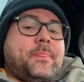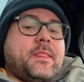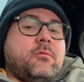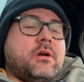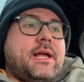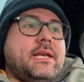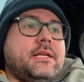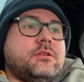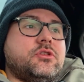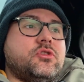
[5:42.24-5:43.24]
We're
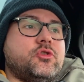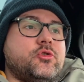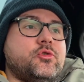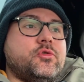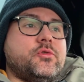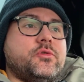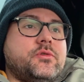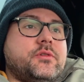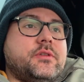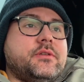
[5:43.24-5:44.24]
heading to
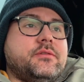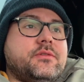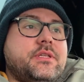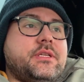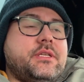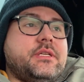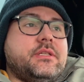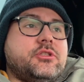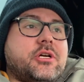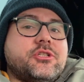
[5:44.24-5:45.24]

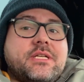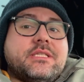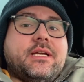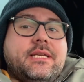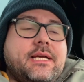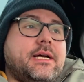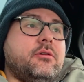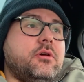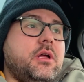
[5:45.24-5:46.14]
the charging site now.